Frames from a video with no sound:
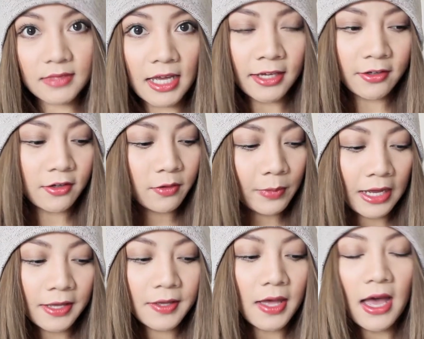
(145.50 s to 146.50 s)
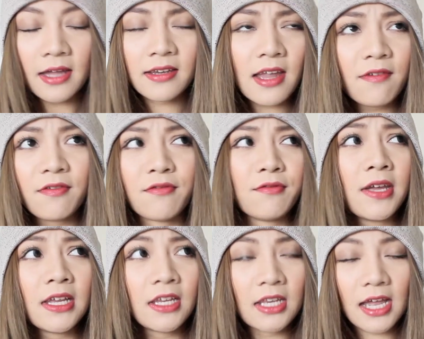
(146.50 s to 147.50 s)
I don't know why. I never
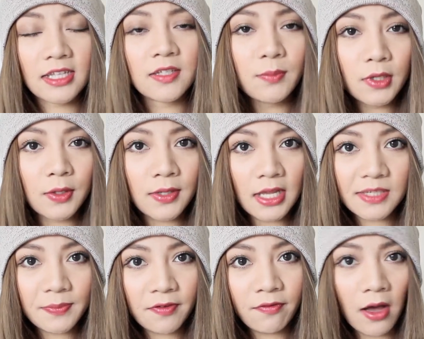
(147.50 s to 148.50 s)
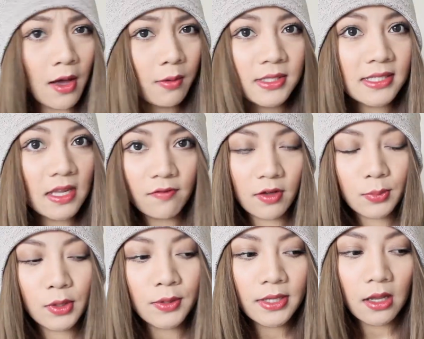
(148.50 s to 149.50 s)
really liked blue nails before. I was never a
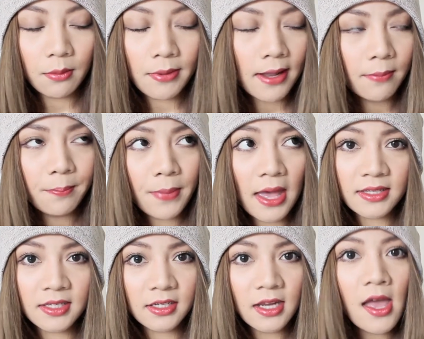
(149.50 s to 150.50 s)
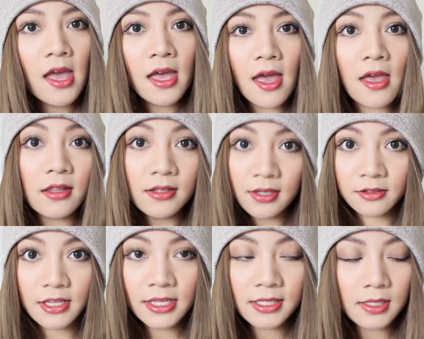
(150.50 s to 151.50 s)
blue nail person
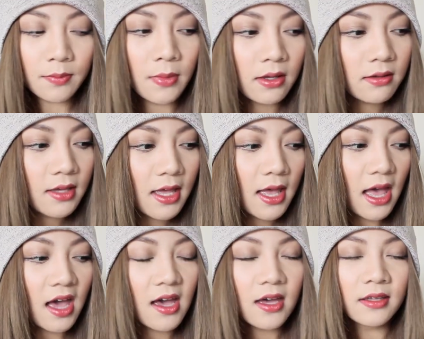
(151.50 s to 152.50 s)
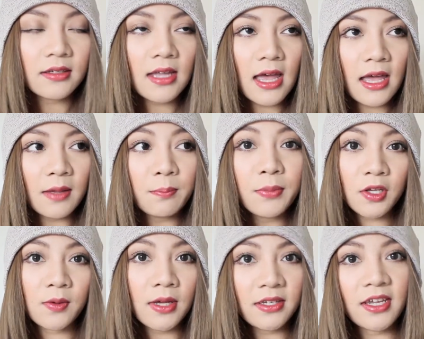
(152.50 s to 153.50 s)
until this summer, and
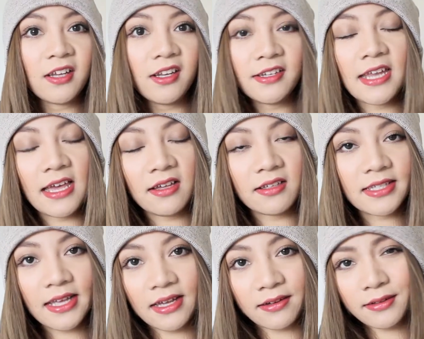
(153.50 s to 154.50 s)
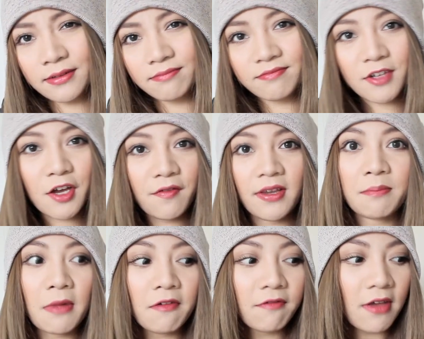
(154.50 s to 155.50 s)
blue and yellow nails are currently
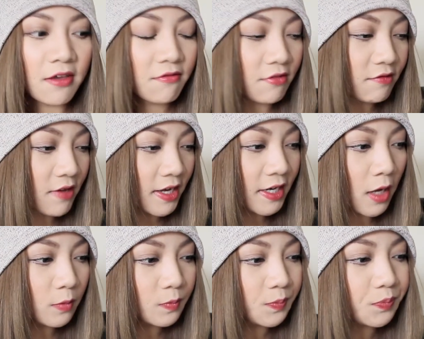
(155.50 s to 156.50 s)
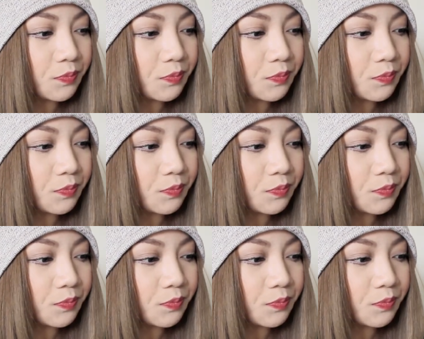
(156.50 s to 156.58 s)
my favourite right now.